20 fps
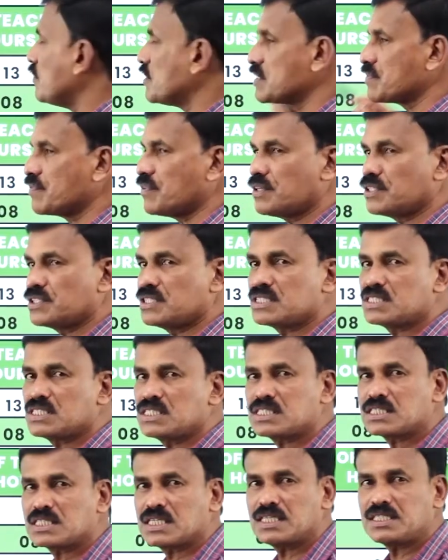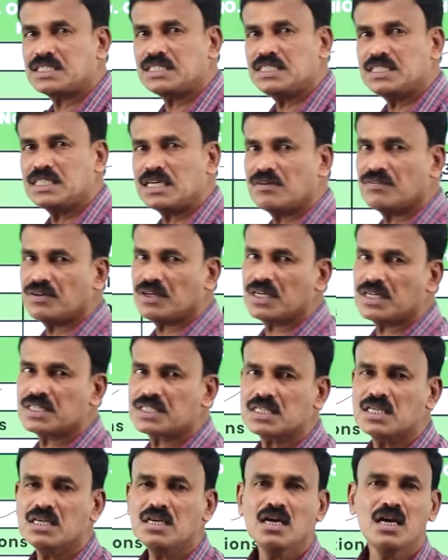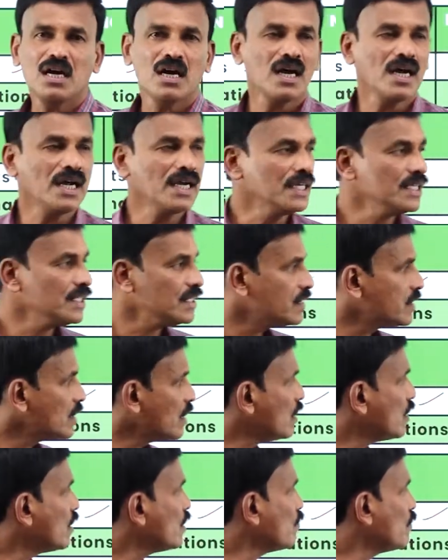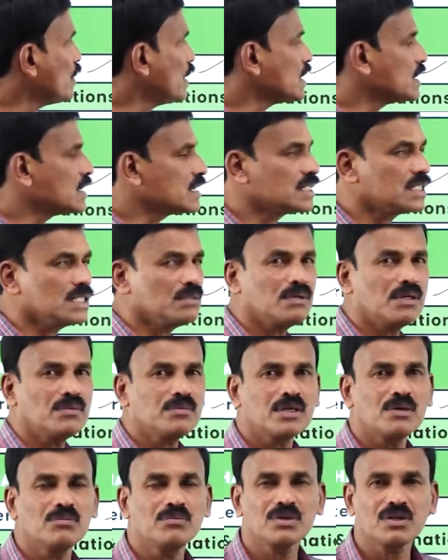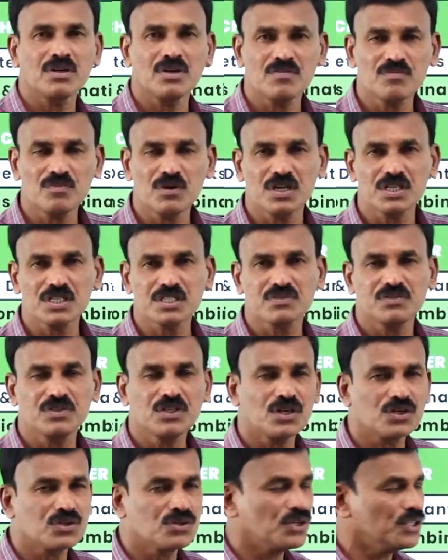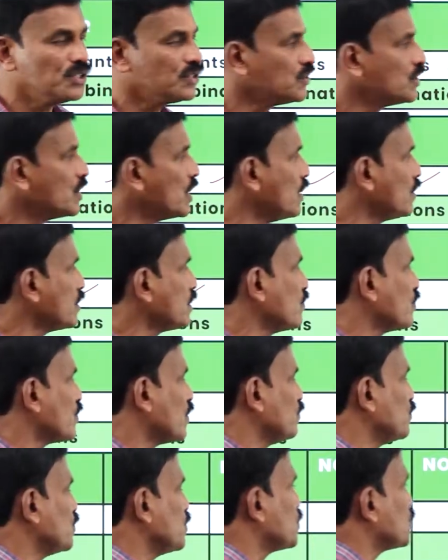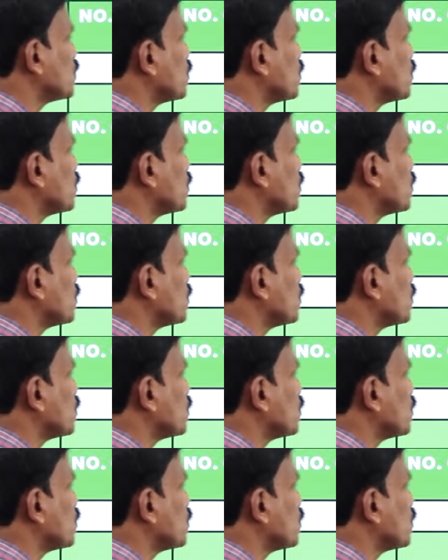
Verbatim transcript: hours for this is thirteen hours, and the maximum number of marks we are going to get from this